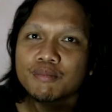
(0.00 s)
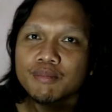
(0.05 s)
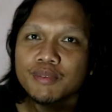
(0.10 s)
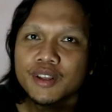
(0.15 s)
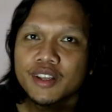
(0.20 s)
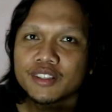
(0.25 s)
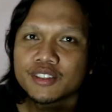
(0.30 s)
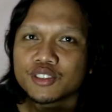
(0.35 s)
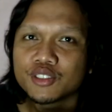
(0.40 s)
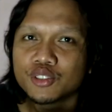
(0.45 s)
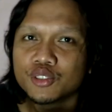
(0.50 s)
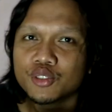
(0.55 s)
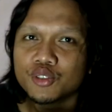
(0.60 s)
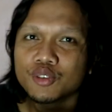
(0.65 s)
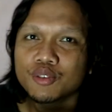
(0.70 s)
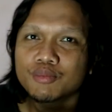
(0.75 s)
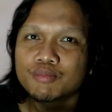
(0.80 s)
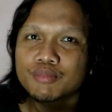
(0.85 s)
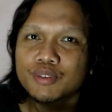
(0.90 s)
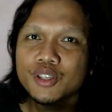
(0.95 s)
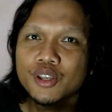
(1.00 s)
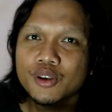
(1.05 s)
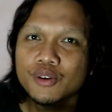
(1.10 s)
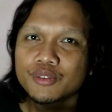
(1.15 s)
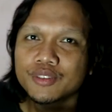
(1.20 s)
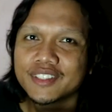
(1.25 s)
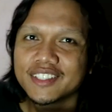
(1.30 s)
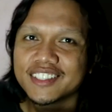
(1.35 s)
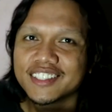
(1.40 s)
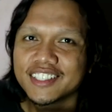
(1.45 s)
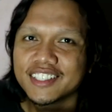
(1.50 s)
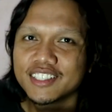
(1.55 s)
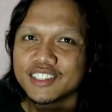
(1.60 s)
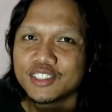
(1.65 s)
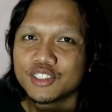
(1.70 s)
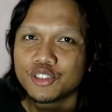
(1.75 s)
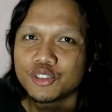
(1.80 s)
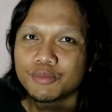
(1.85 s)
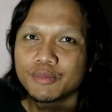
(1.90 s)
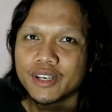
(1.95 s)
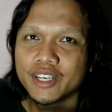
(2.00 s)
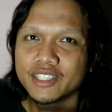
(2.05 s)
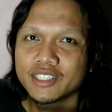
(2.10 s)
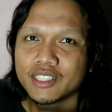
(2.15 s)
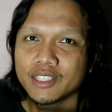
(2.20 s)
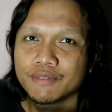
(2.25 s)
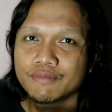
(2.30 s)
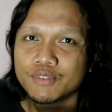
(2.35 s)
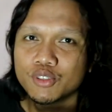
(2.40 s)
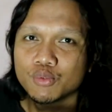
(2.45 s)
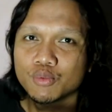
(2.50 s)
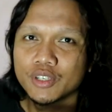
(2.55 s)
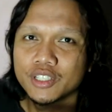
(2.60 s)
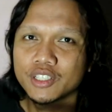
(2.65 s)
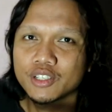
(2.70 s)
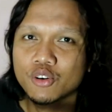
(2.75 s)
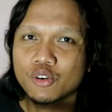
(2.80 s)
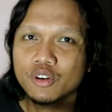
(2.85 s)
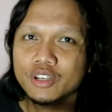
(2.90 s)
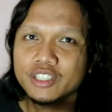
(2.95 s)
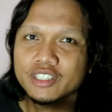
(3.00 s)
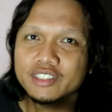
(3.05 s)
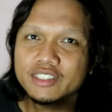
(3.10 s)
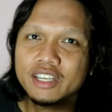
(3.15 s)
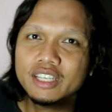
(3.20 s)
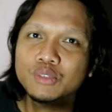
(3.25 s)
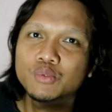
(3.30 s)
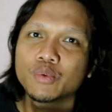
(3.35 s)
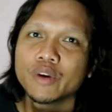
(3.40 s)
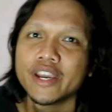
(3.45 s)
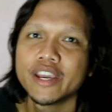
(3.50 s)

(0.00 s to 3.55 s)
But to blow this instrument, if you want to call it that